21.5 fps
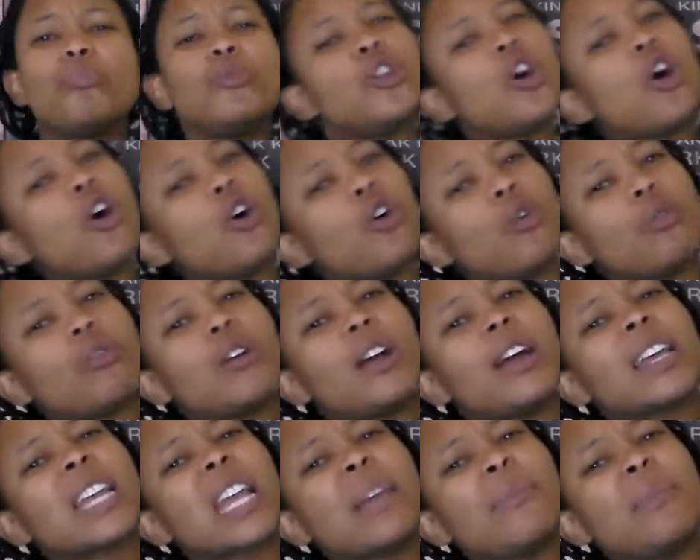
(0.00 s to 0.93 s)
no,
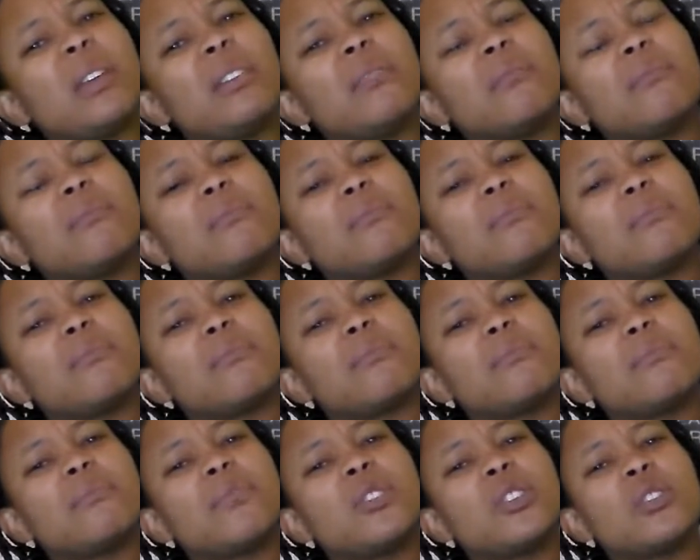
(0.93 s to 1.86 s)
can we,
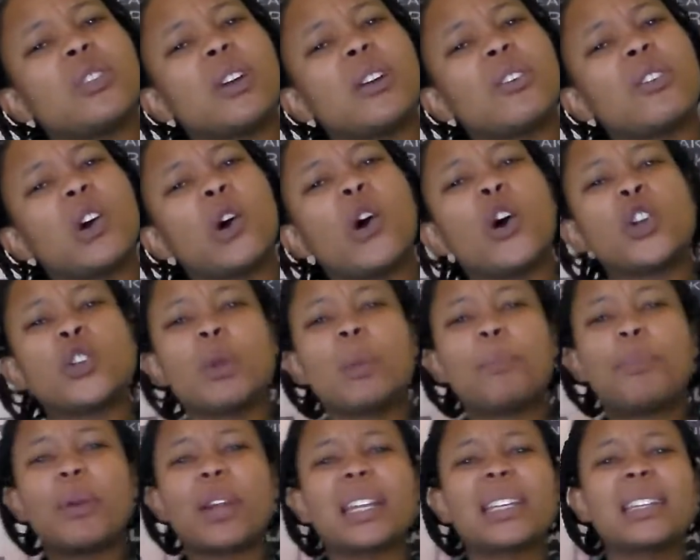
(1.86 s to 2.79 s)
you know, or do
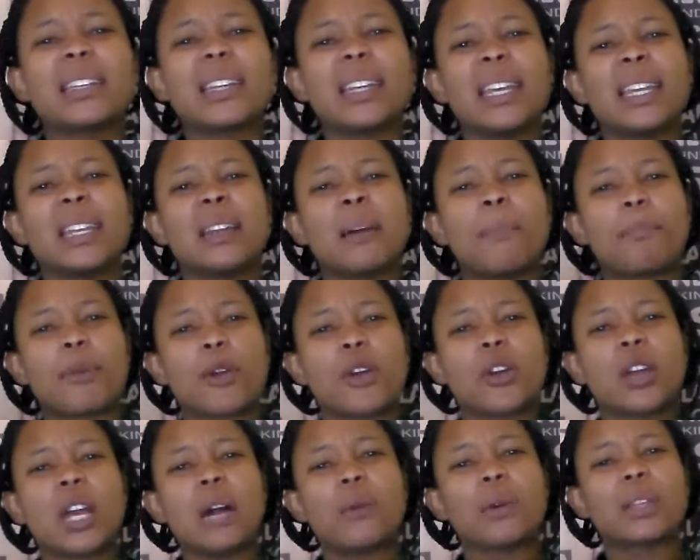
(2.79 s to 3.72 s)
we put it in a
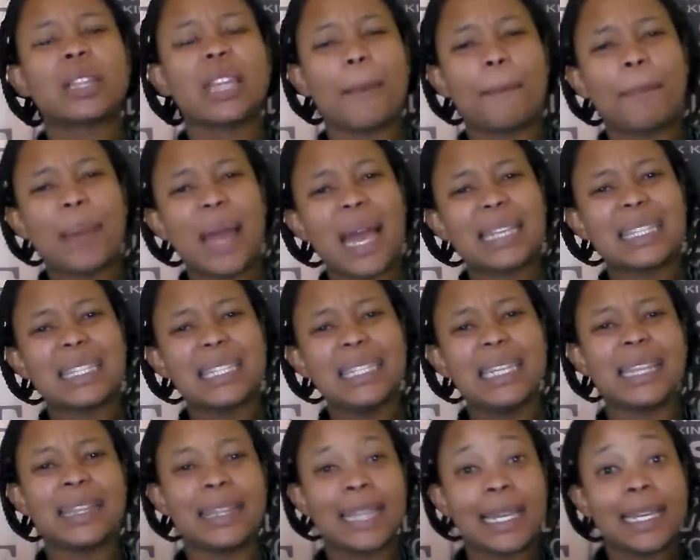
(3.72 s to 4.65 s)
burger with a
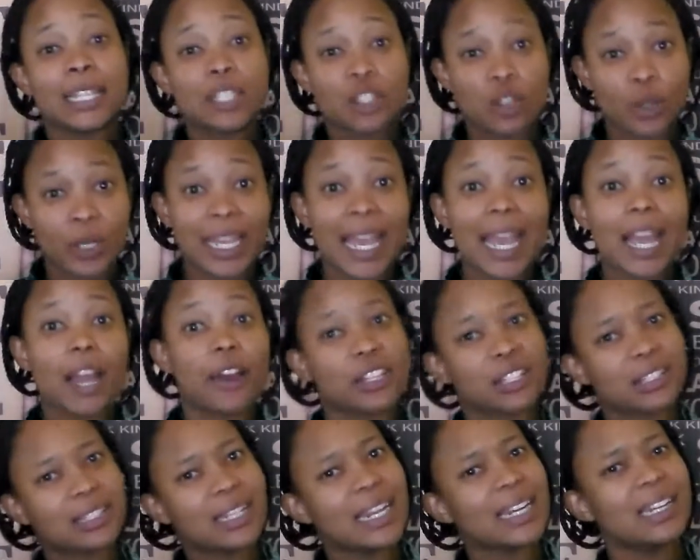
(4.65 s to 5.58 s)
patty and then it's okay,
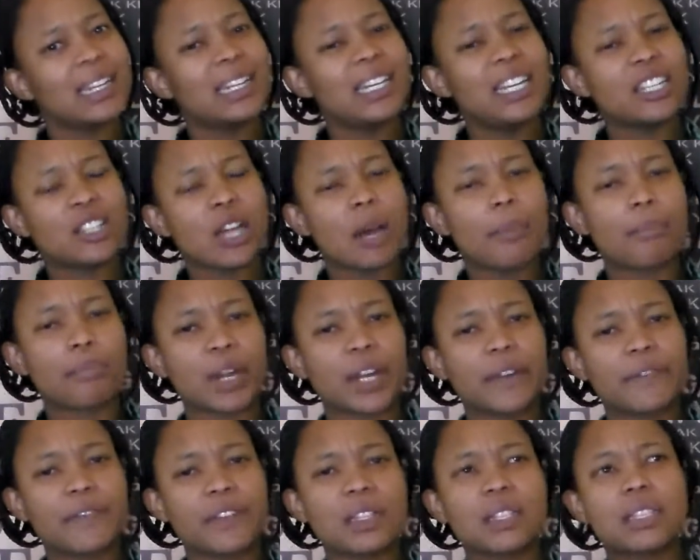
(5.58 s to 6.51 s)
because technically it's not
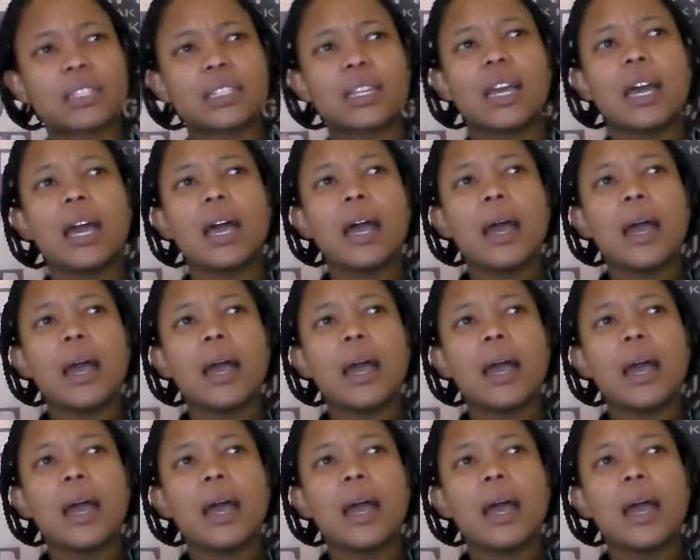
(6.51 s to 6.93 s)
breakfast,